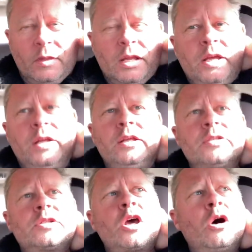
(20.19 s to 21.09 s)
It
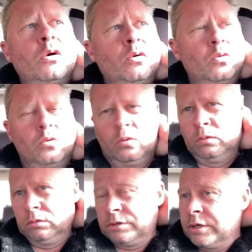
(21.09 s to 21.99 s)
is
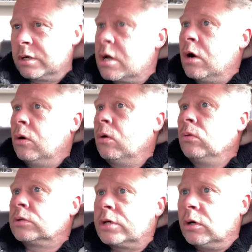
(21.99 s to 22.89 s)
cold.
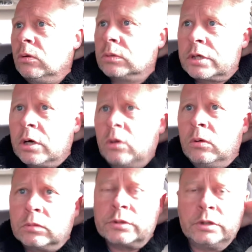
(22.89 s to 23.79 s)
Cold, cold, cold.